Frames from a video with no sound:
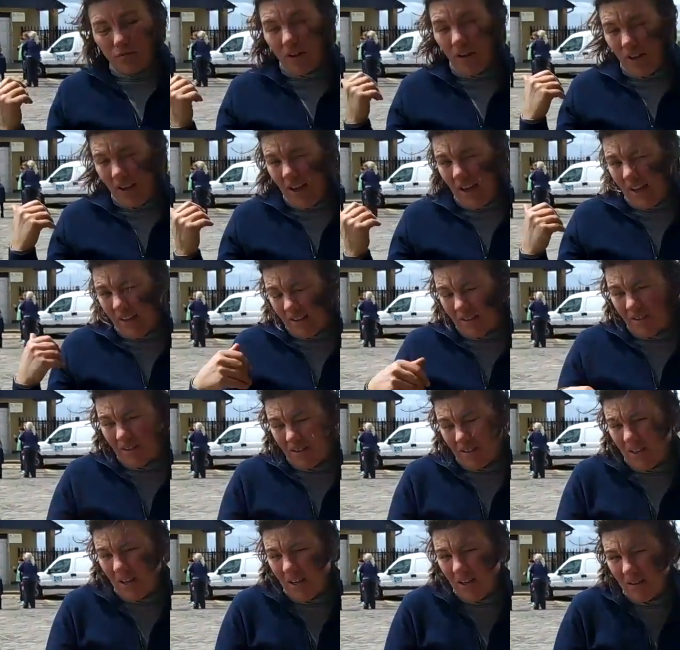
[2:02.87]
freehand
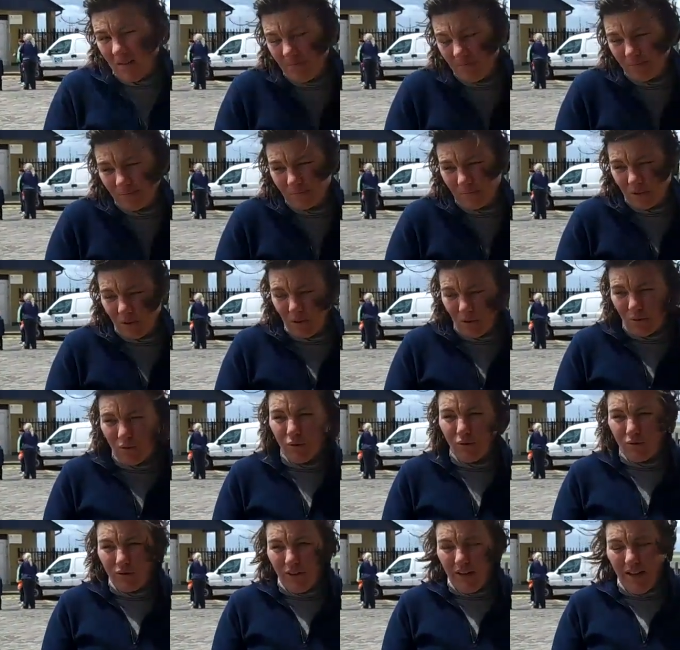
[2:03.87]
today
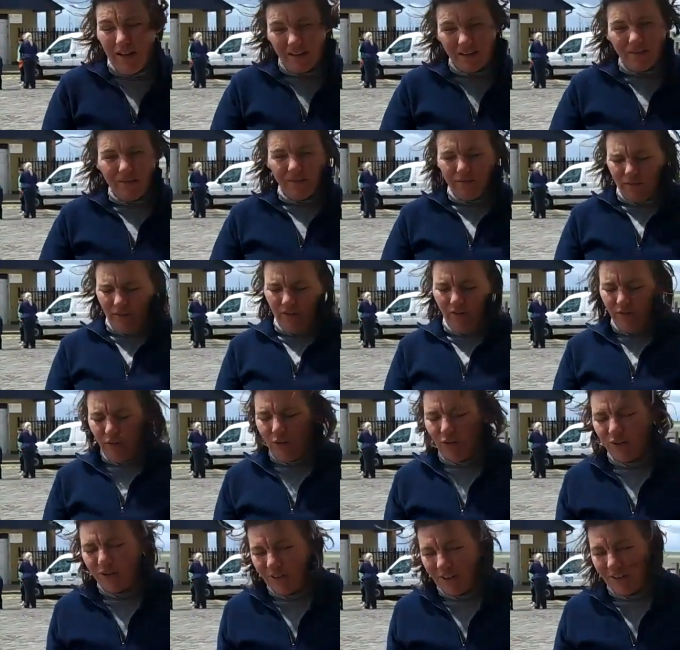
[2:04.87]
or not freehand, free
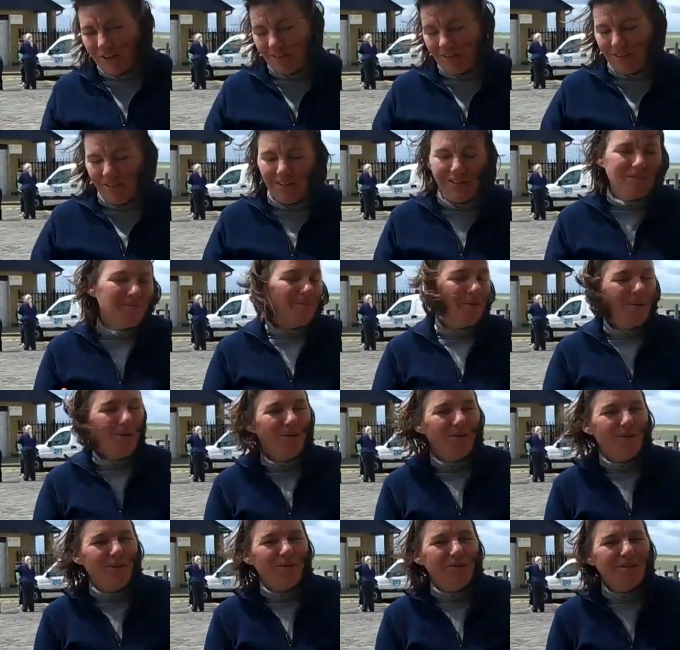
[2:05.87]
foot actually, a lot
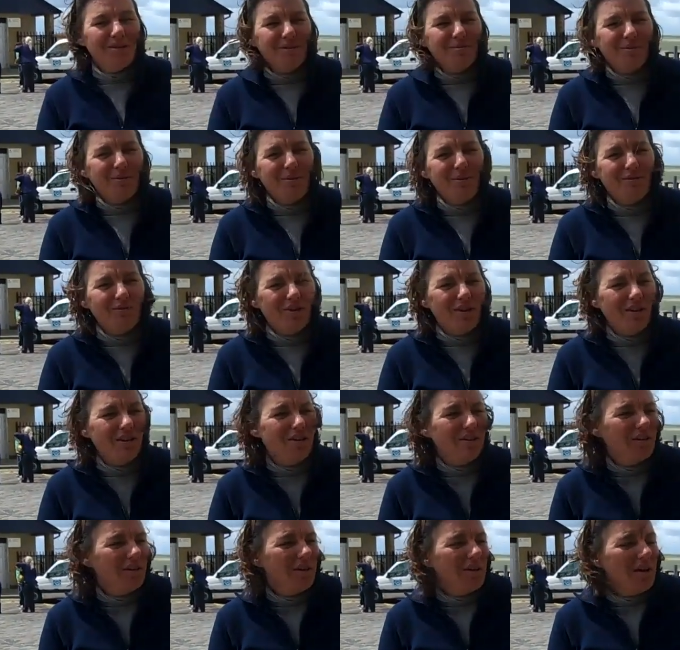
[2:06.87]
of it was done with my
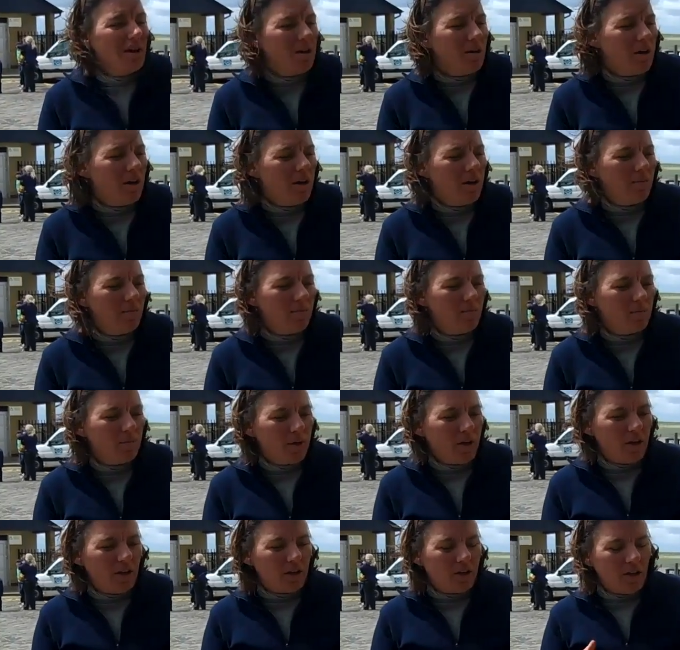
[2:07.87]
feet um,
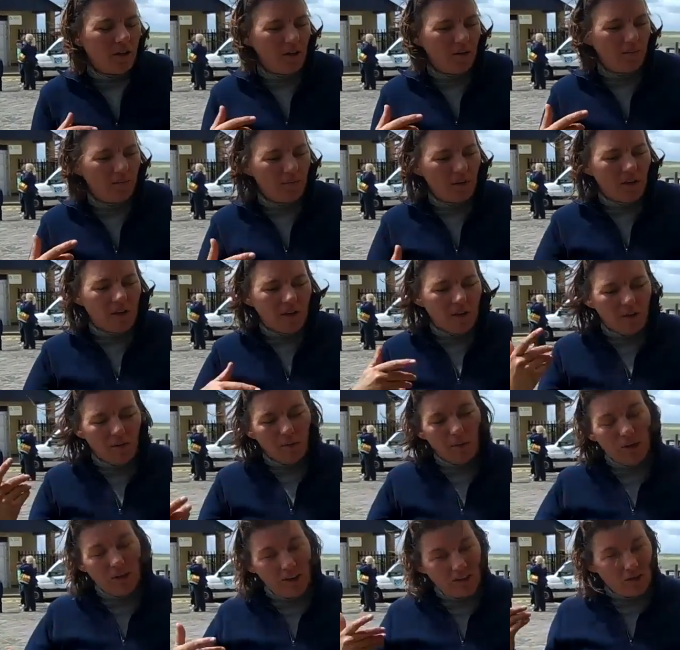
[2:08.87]
but um,
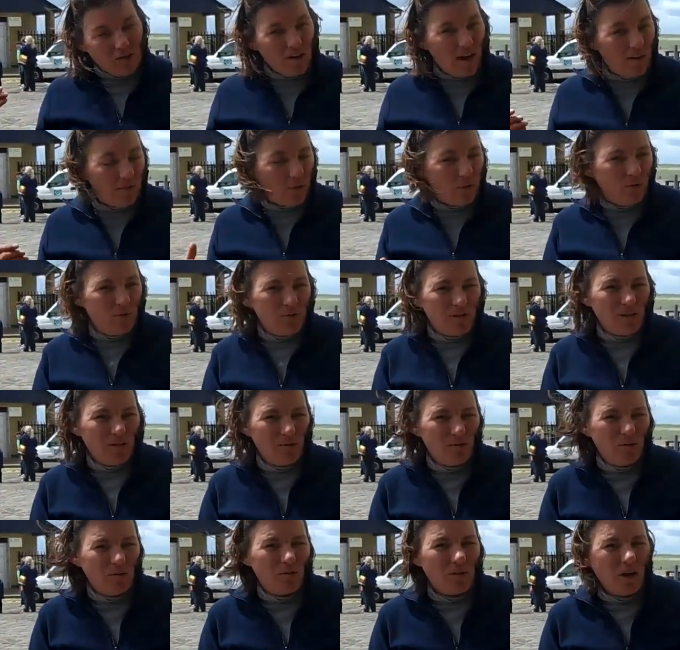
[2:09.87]
when it travels
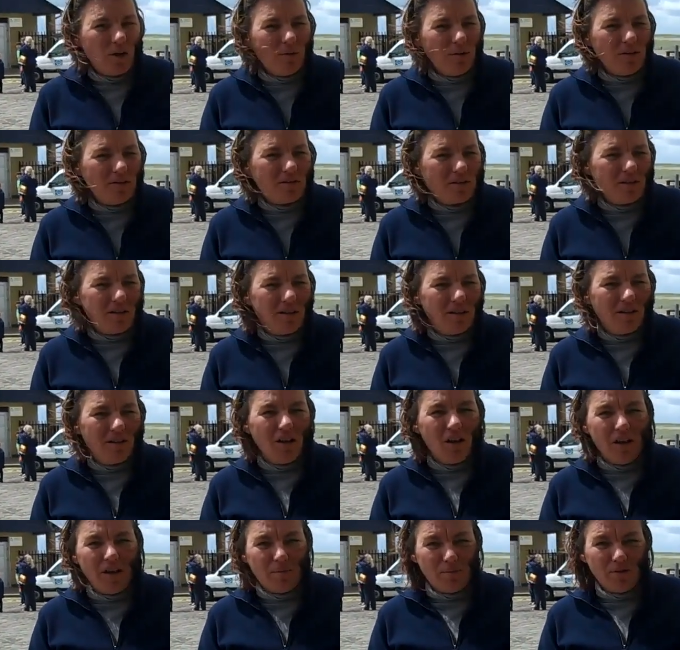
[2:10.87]
it will go as a
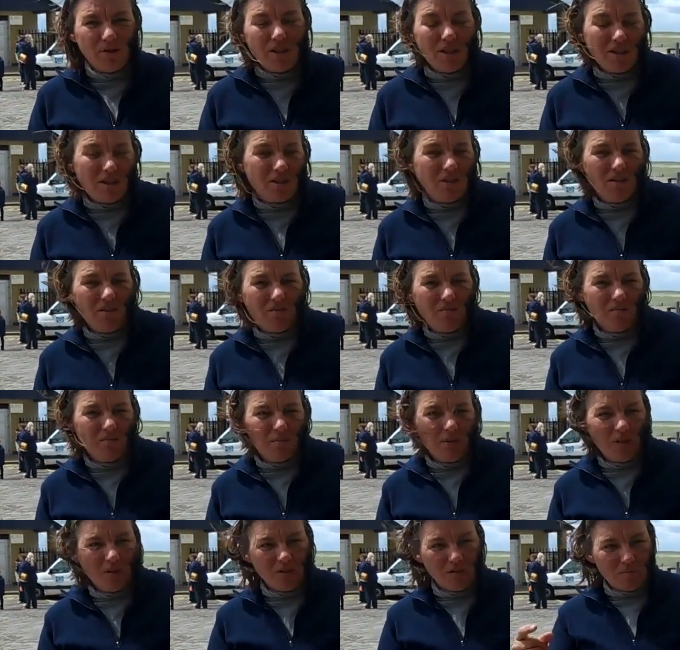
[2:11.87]
light projection
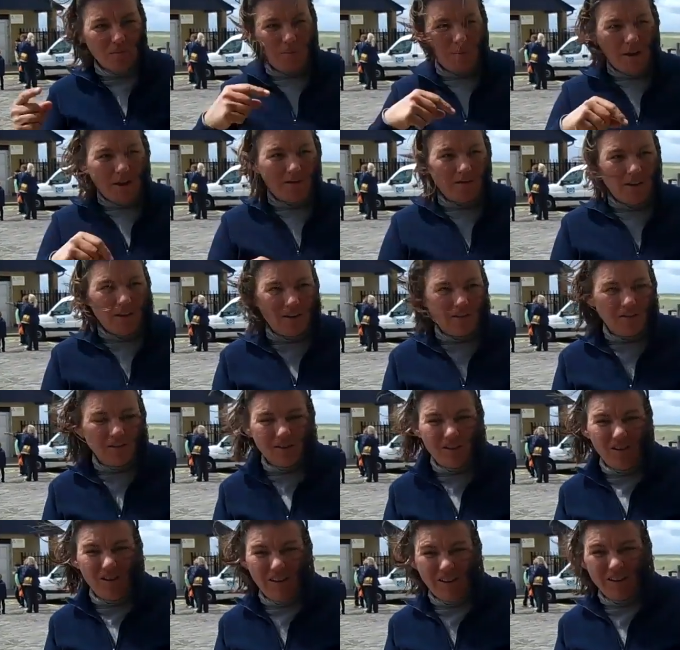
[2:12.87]
because my background
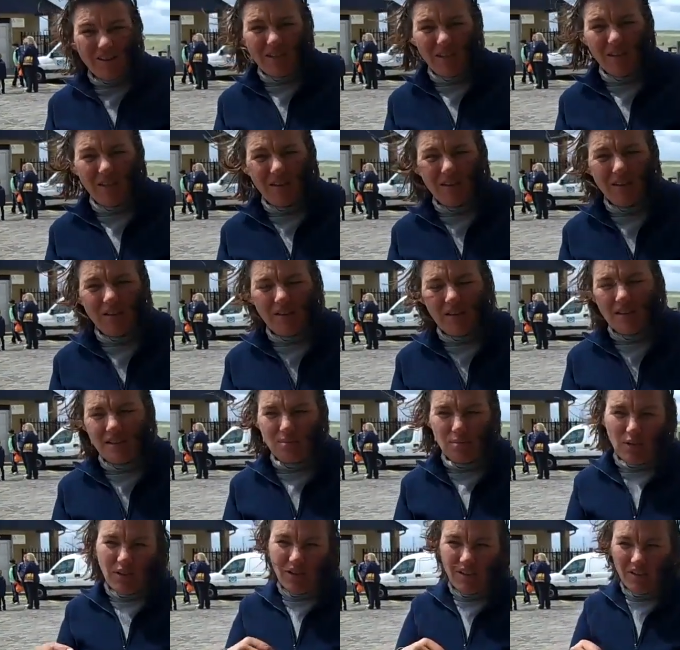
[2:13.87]
is lighting and
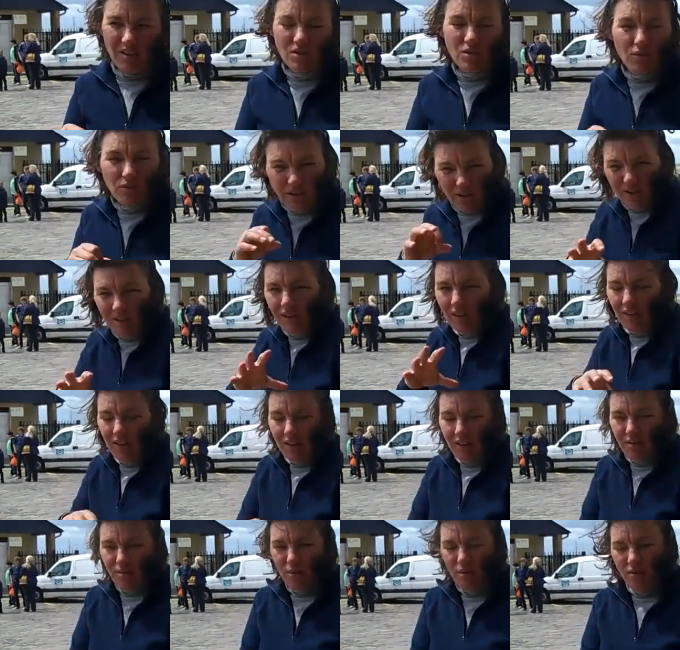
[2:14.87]
that's why historically
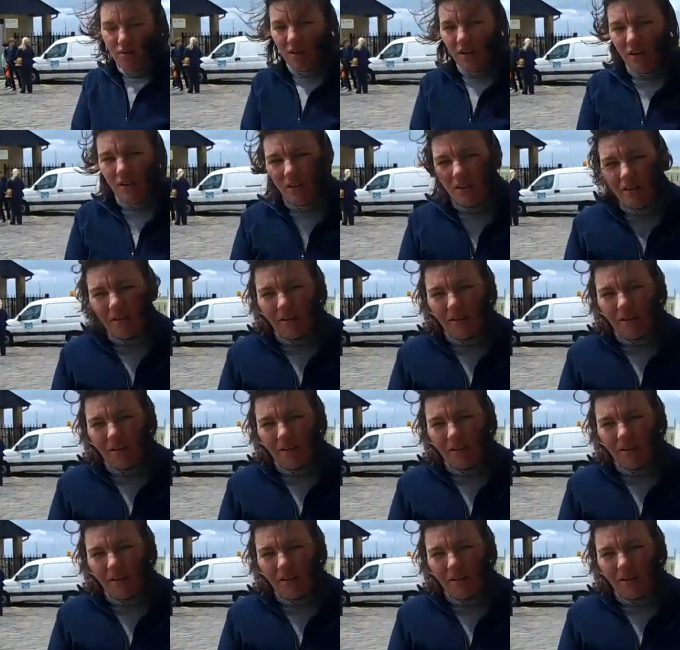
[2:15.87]
that's where I